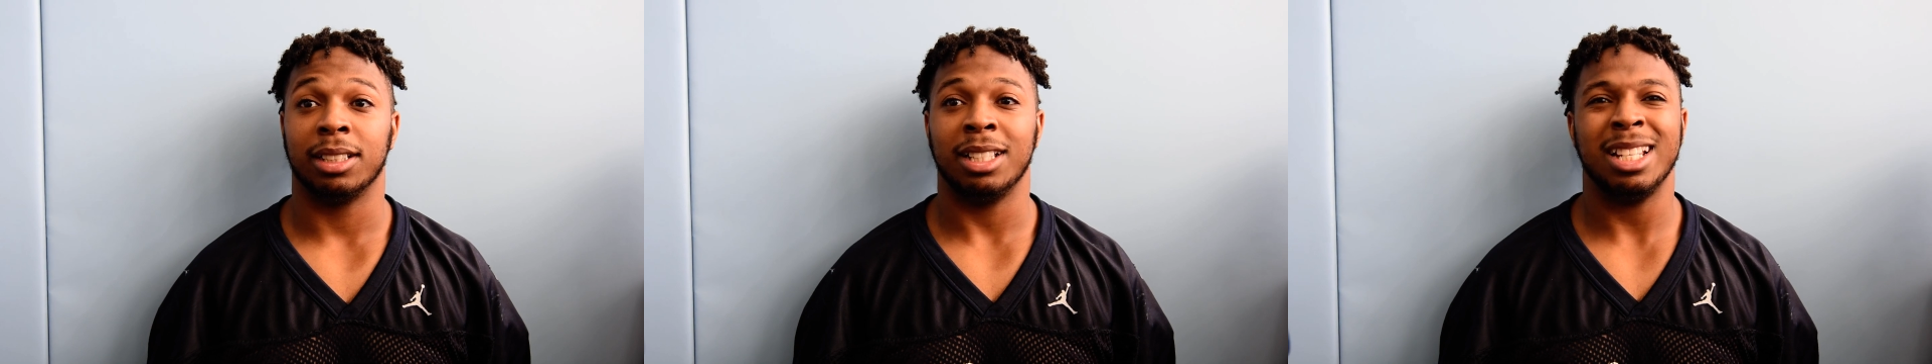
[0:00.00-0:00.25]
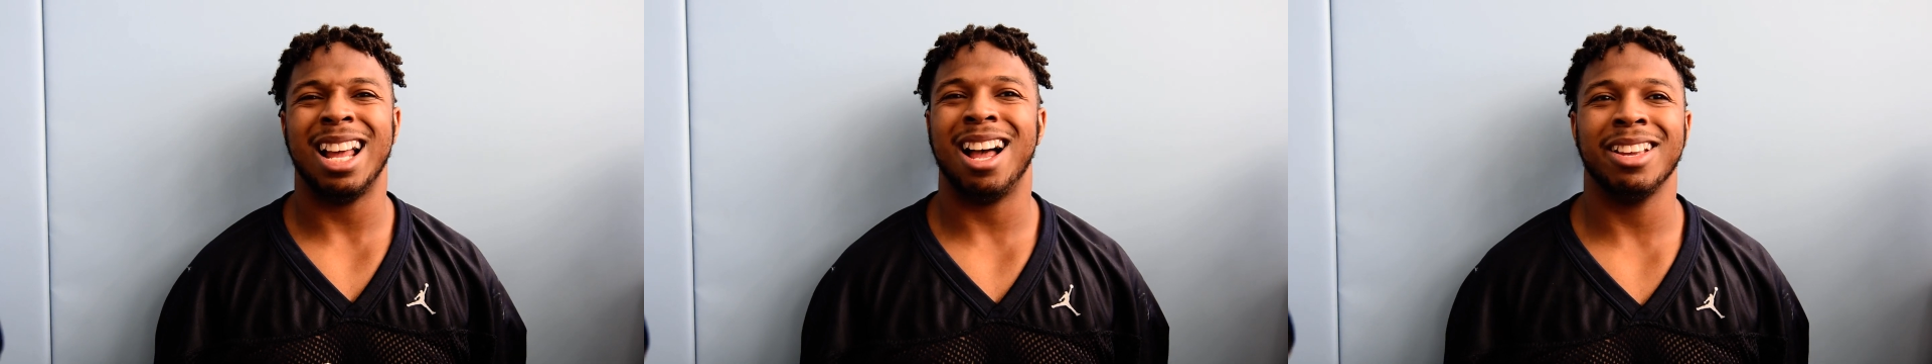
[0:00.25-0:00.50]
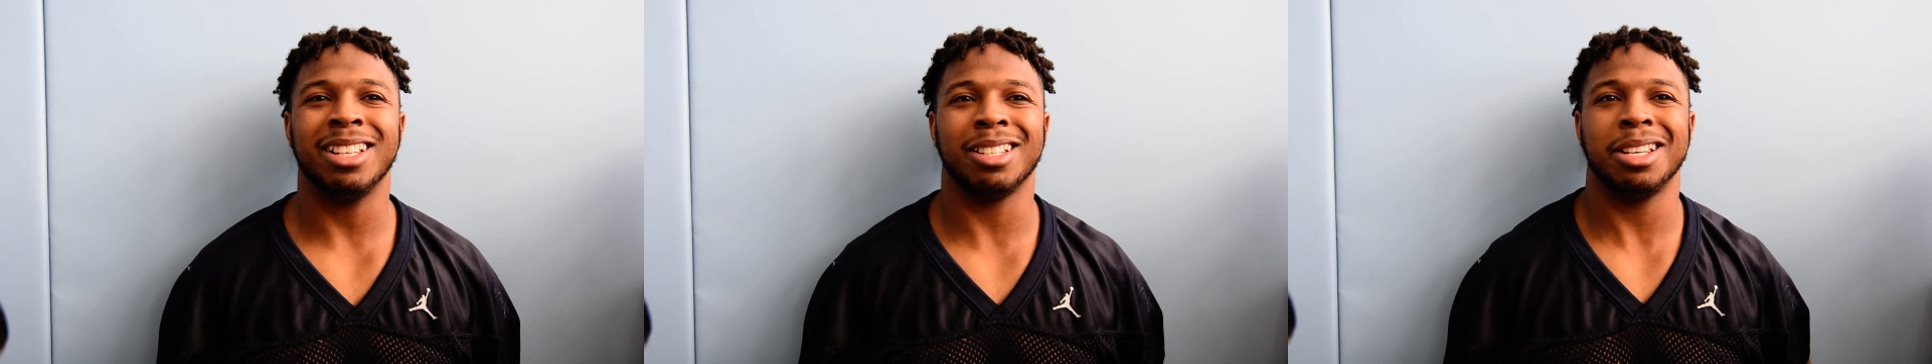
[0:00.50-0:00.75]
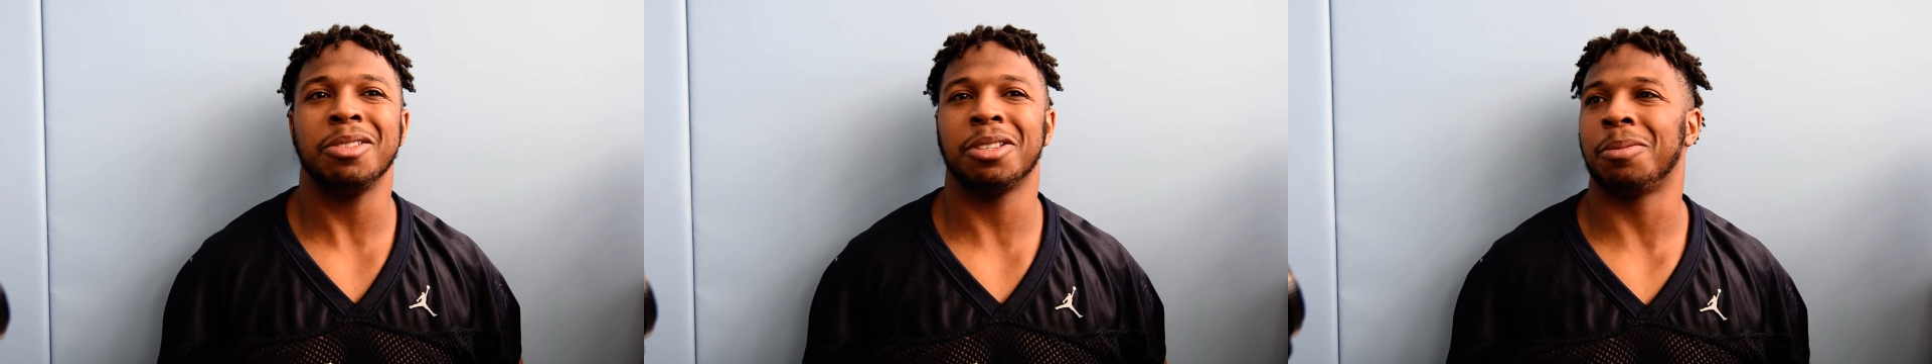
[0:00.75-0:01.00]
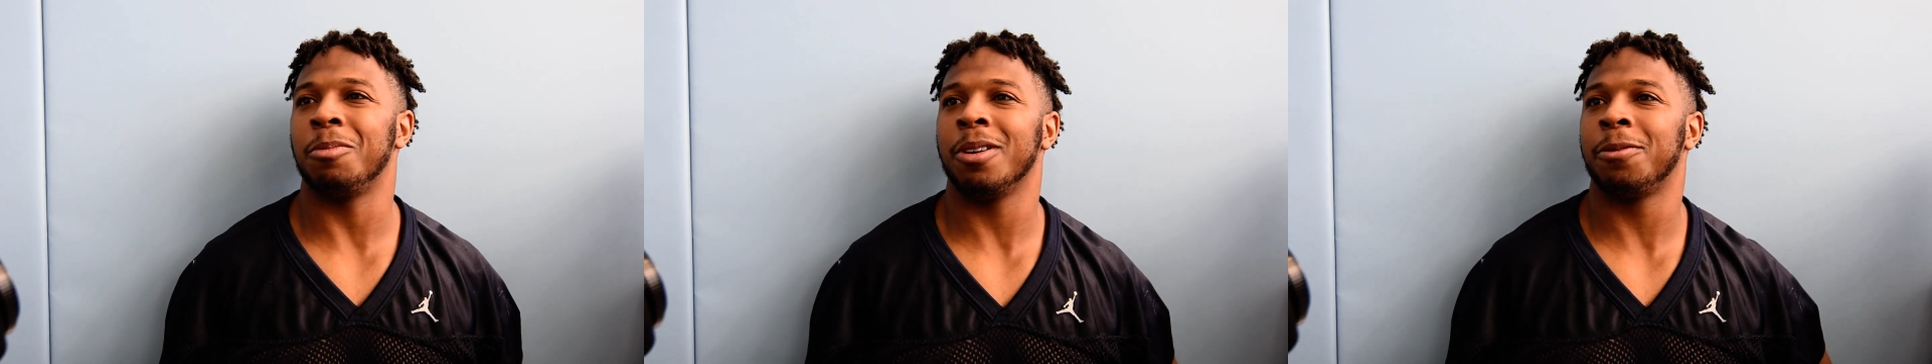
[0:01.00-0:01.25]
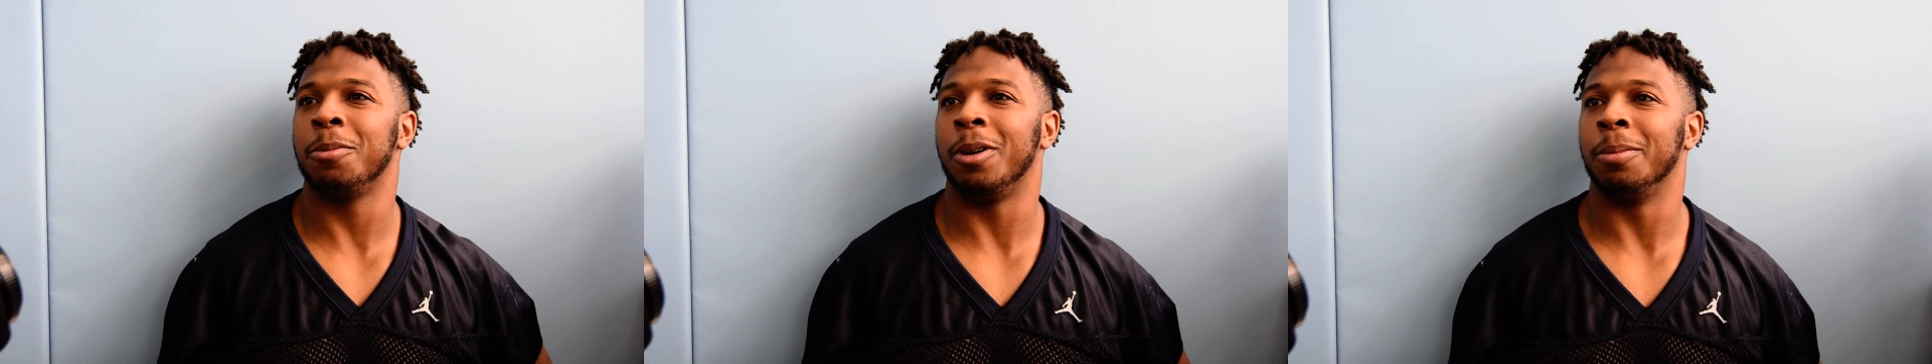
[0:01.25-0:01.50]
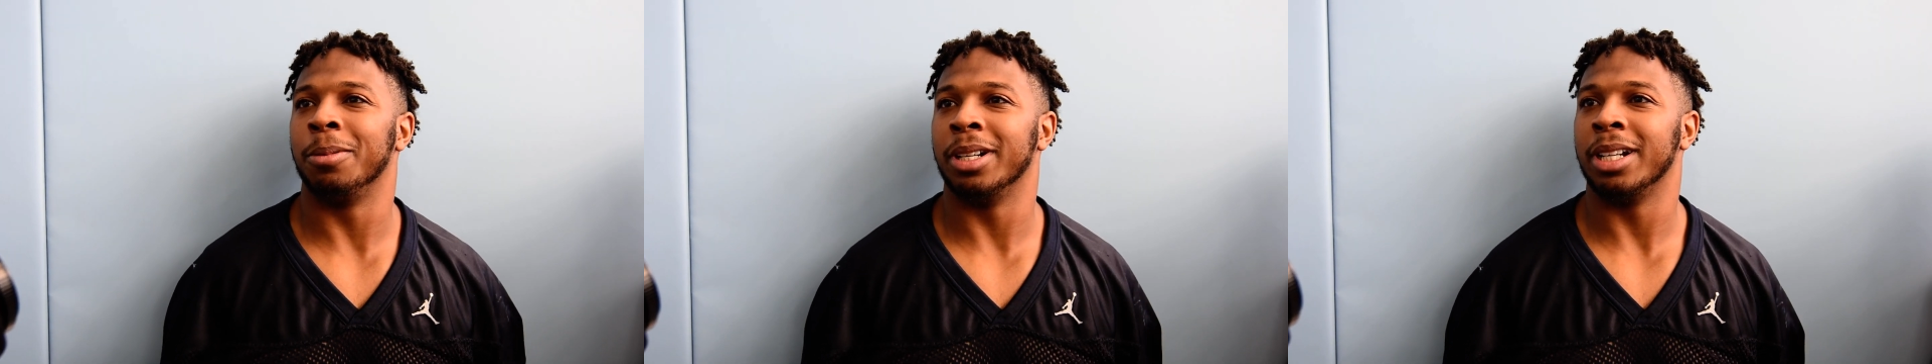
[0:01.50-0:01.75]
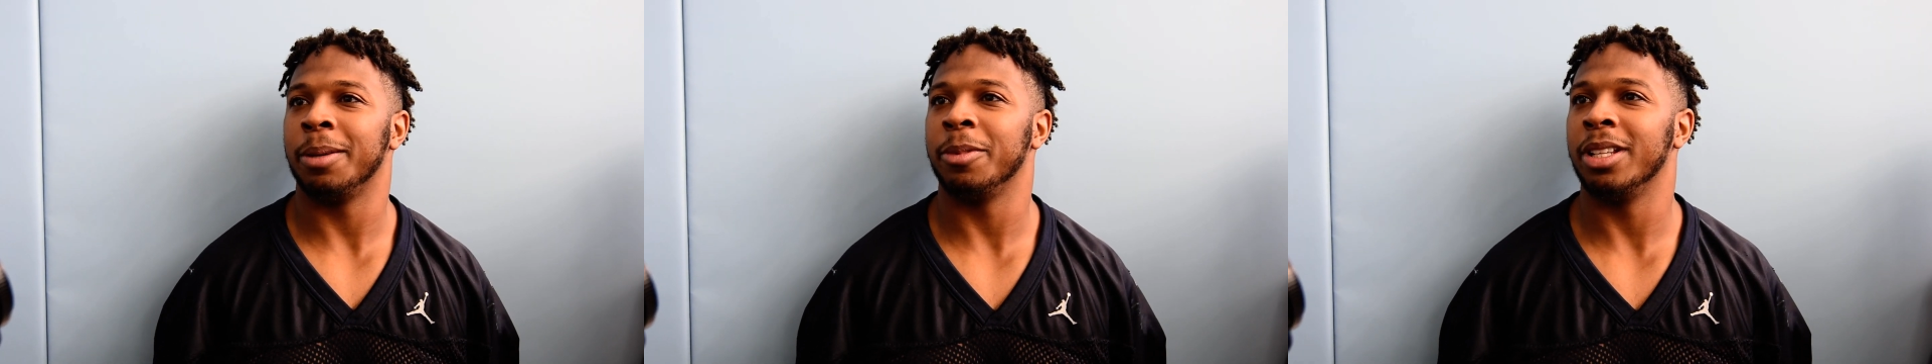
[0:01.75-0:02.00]
No, he's a smart football
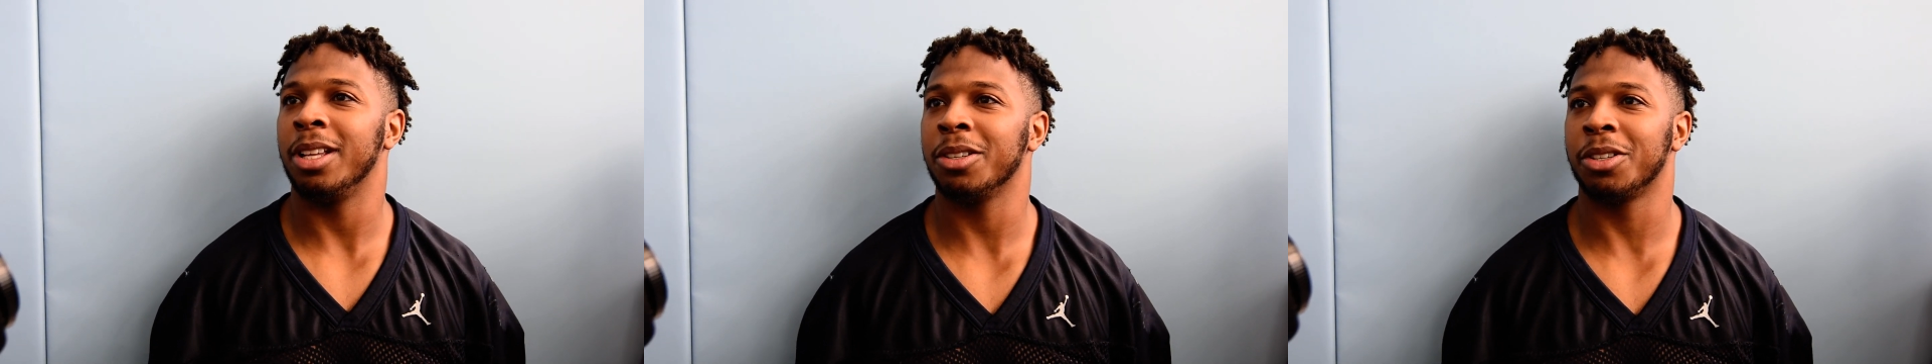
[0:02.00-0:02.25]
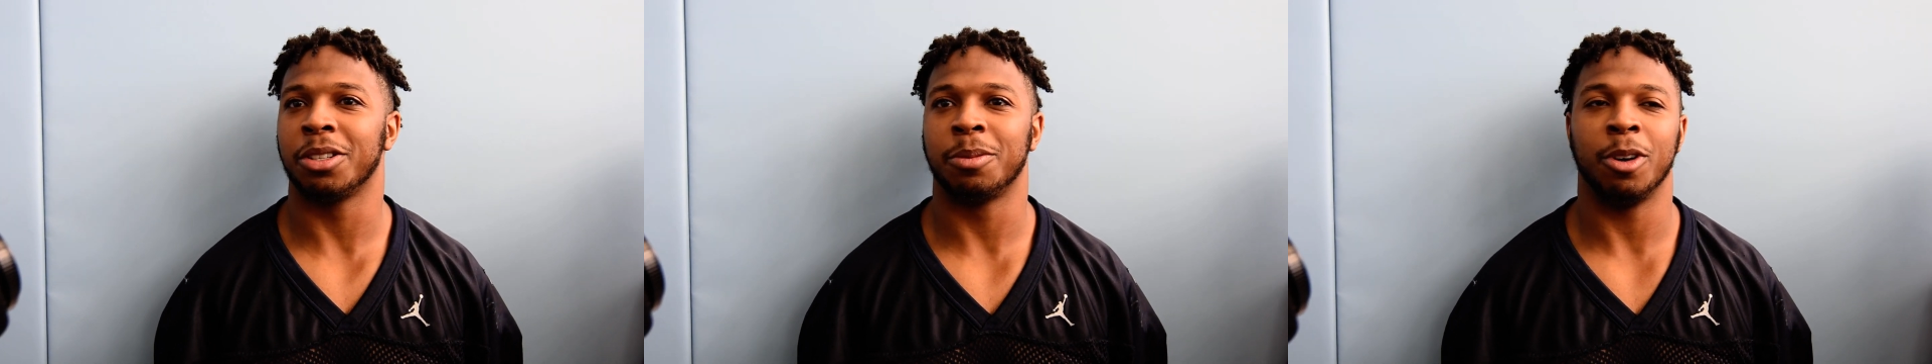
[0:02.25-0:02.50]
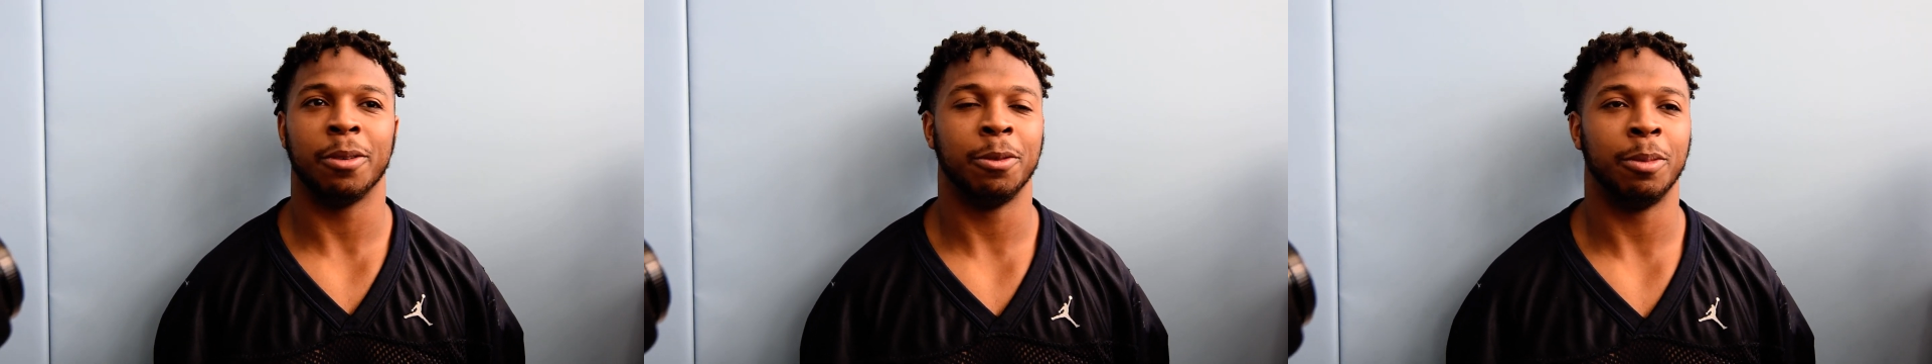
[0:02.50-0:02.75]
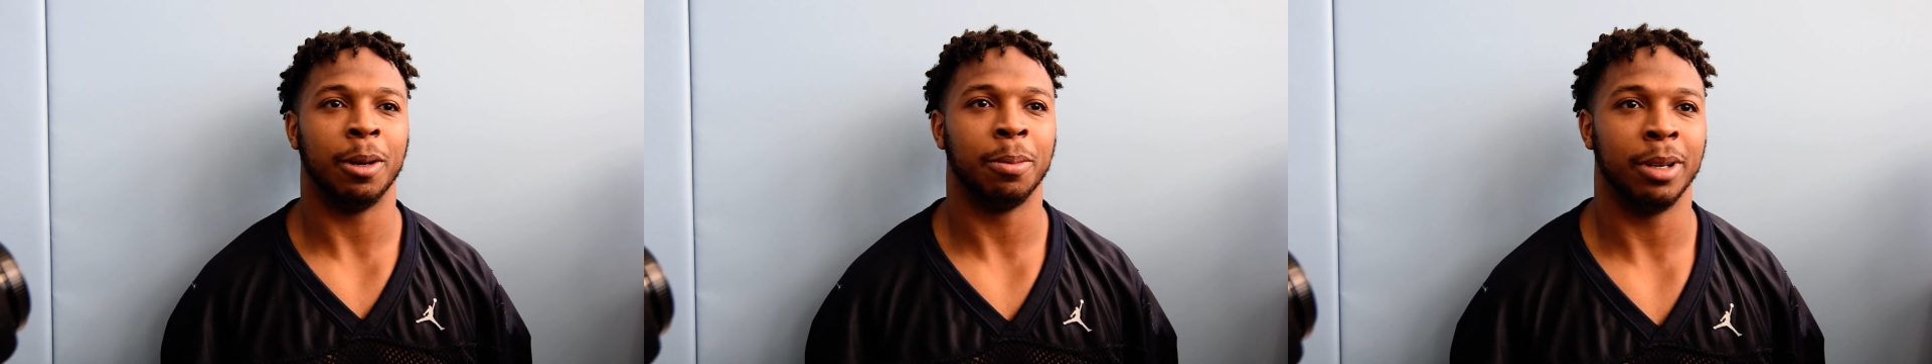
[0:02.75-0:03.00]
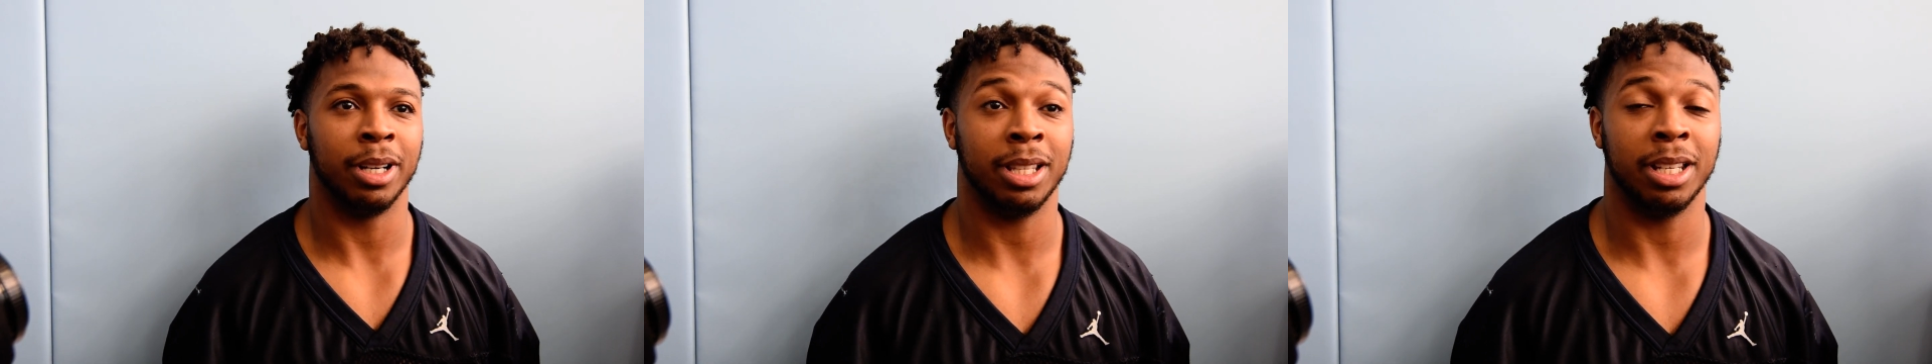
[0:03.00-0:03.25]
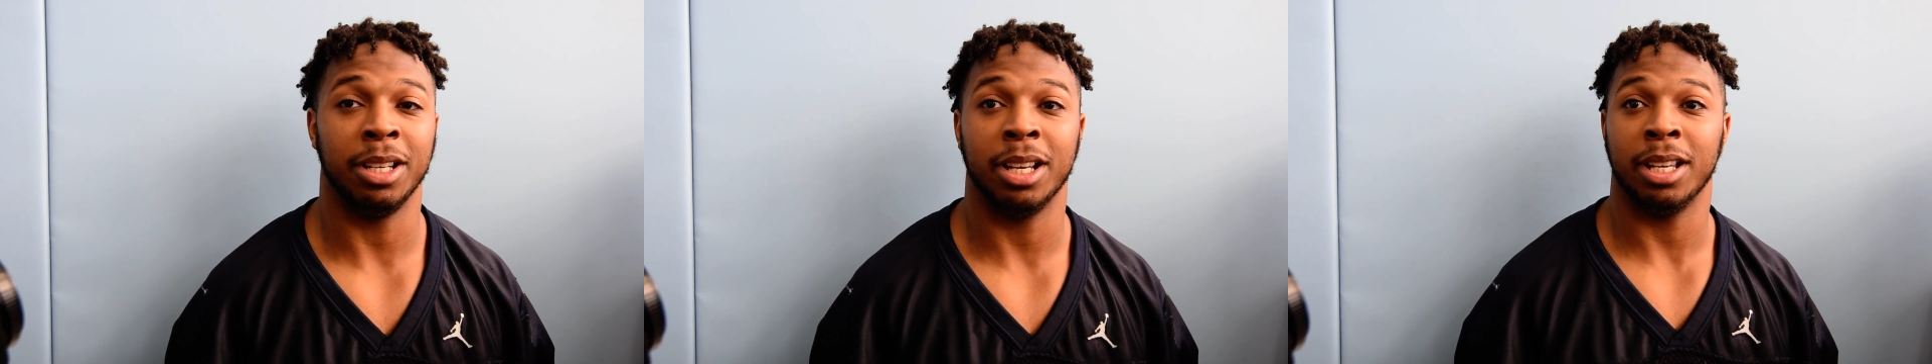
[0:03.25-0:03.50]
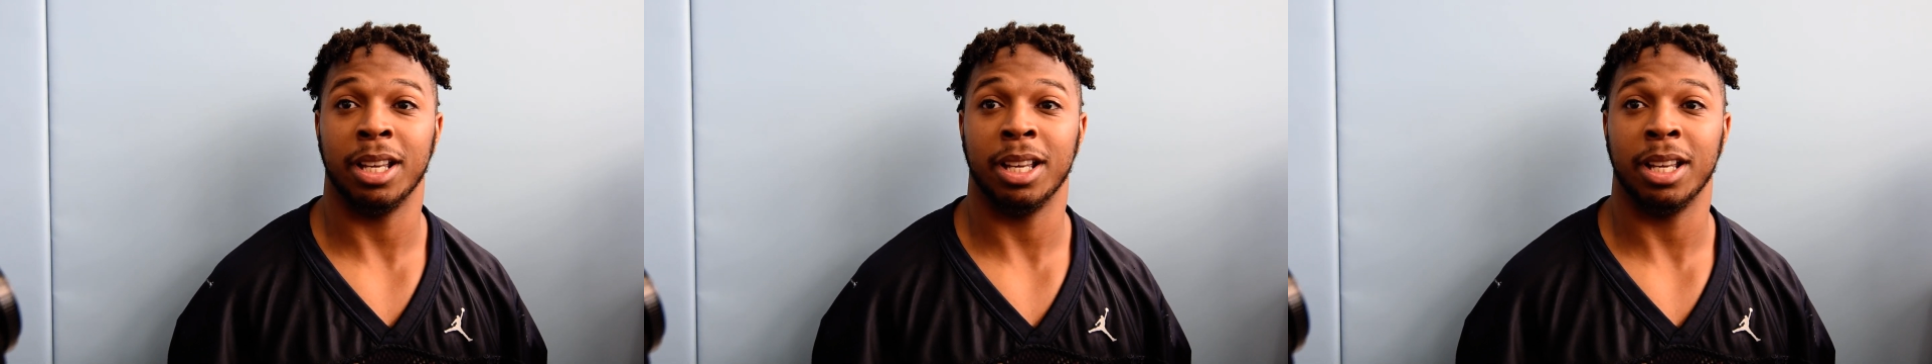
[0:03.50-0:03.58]
player. I mean, as long as you're a smart football player, I think.